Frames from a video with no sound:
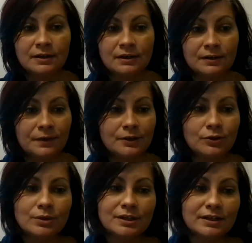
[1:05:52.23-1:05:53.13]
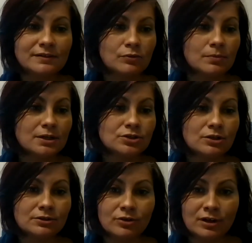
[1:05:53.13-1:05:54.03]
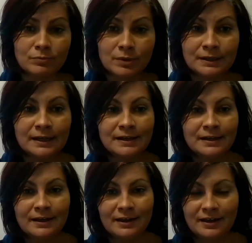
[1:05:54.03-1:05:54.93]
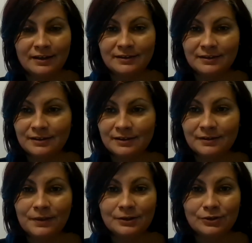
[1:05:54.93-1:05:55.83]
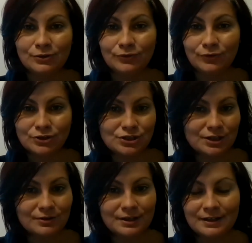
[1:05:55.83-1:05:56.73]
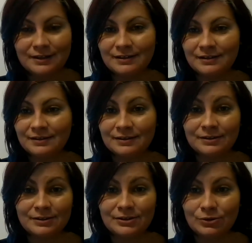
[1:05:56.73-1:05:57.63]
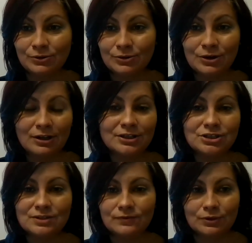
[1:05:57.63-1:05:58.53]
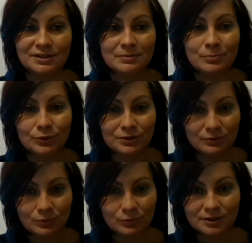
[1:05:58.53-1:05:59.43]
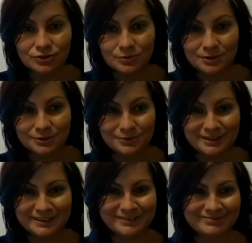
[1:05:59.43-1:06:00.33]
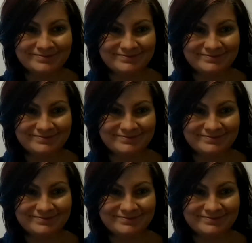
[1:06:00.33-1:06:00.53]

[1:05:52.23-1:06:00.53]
Uh, thank you again so much, Dr. Rahman. And uh, thank you for sharing uh, your knowledge and for the important work that you are doing.